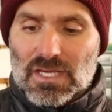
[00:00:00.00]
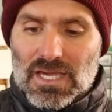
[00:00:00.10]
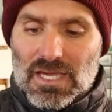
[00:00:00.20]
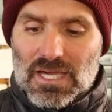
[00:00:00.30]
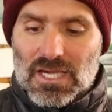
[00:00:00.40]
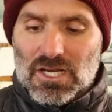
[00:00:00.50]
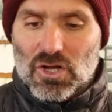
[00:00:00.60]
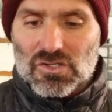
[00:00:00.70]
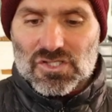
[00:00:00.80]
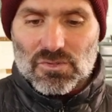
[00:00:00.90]
And
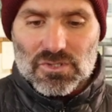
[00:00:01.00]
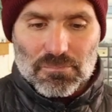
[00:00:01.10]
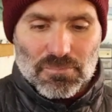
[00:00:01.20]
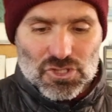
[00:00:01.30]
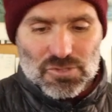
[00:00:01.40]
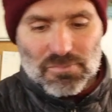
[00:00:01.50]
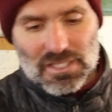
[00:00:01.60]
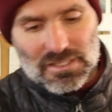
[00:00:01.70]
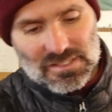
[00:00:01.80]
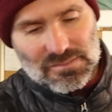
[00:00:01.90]
also the push
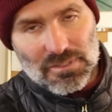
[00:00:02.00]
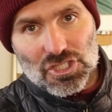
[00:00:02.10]
buttons,